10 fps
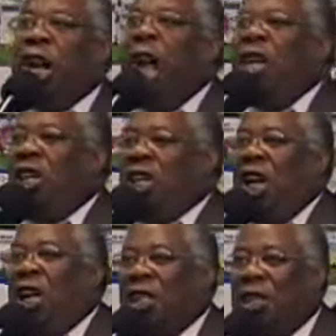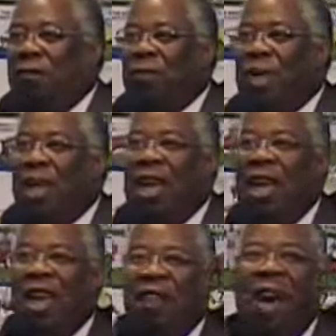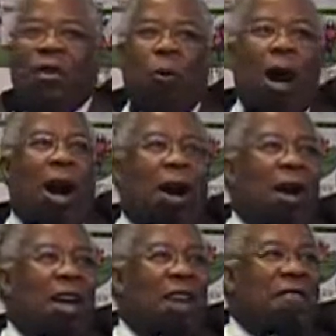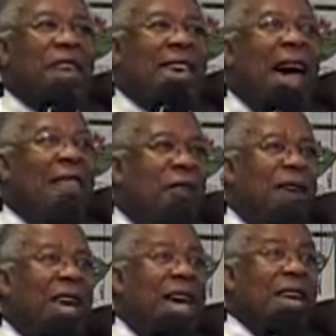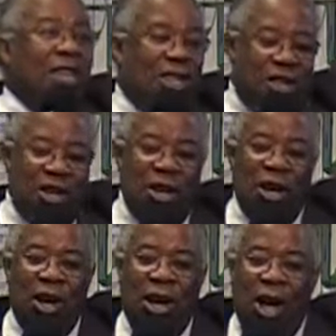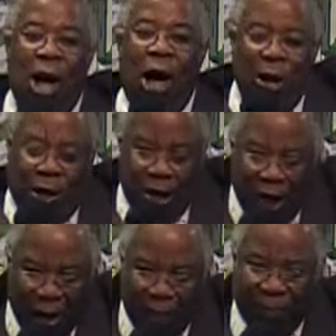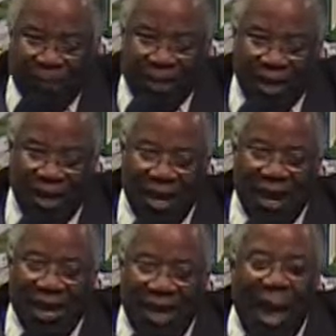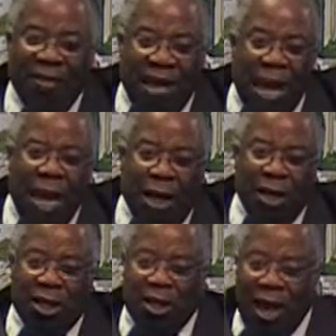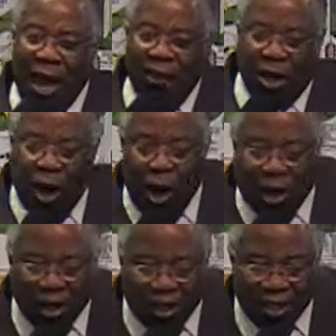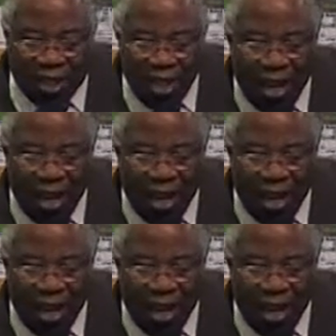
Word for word: Jesus is, yes. That's where the gathering is. Amen. Unto him, yes. Like the eagles and the carcass.